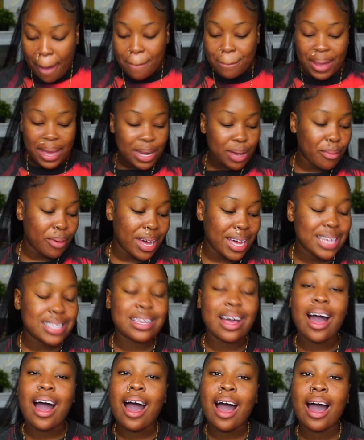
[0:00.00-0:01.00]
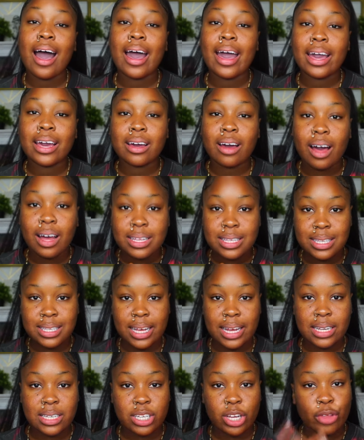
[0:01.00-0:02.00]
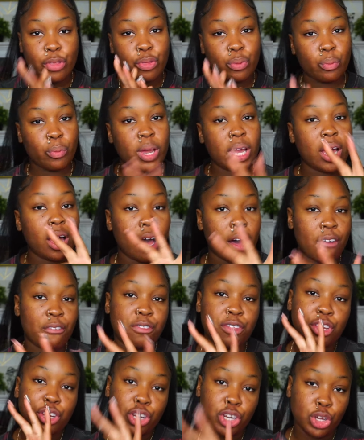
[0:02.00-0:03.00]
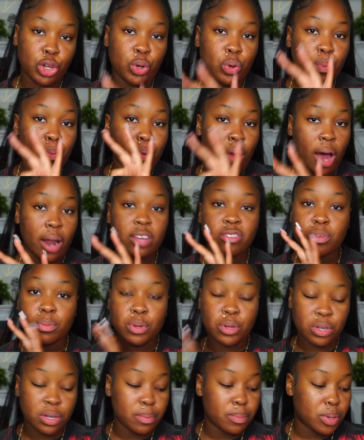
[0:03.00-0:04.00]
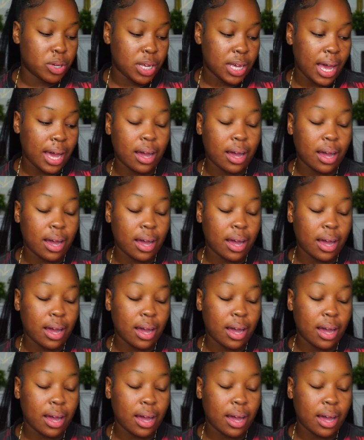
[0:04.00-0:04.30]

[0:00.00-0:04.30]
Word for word: But anyways, I got sent three of the new products from Huda Beauty.